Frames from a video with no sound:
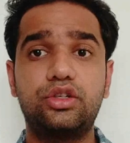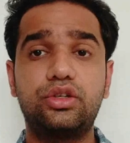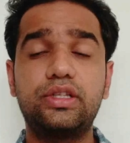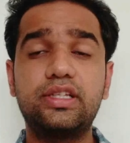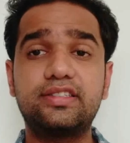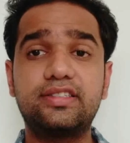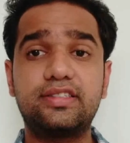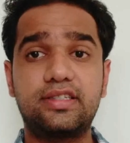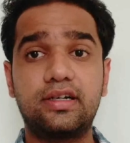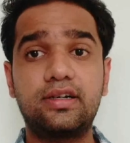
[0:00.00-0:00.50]
to
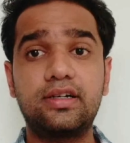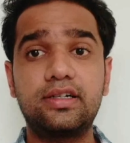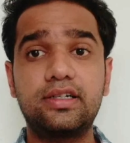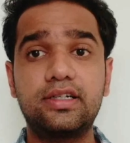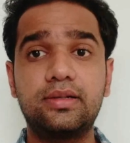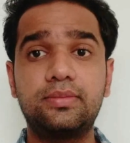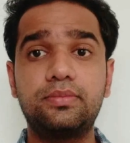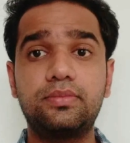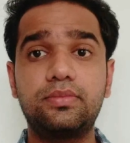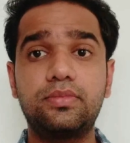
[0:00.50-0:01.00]
the
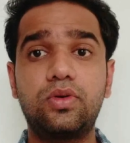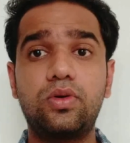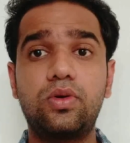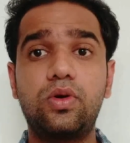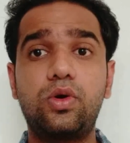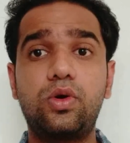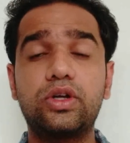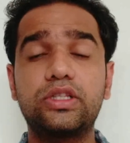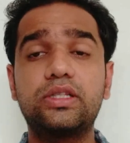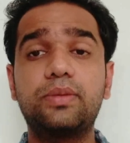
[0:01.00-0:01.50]
sternum
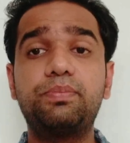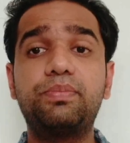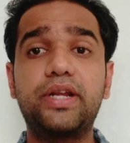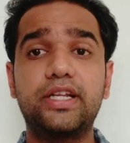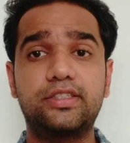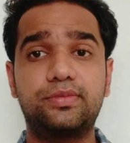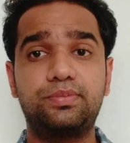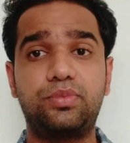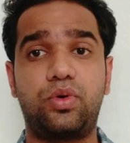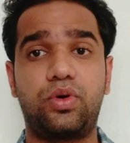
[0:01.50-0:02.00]
or the
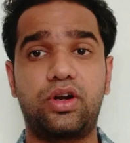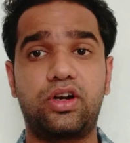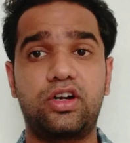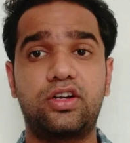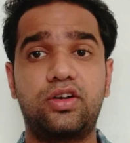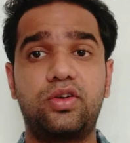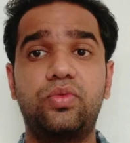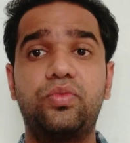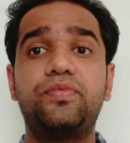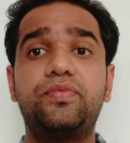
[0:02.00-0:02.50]
breastbone,
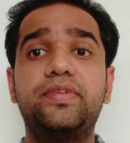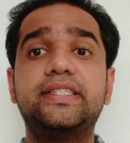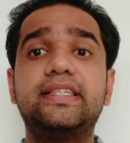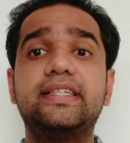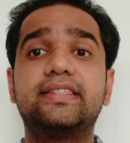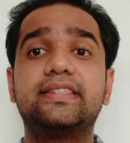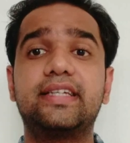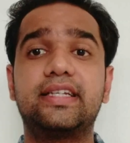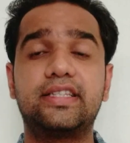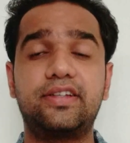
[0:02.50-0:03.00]
which
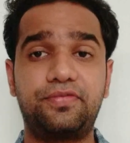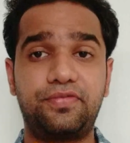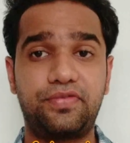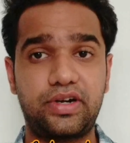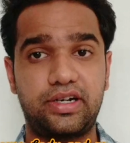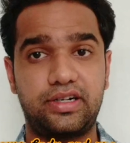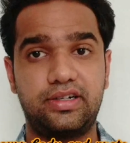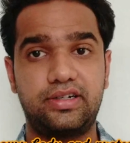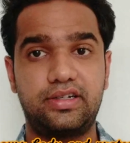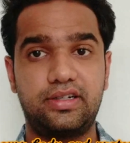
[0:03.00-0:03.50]
is at the
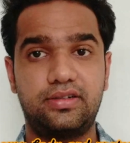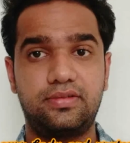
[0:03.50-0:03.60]
front.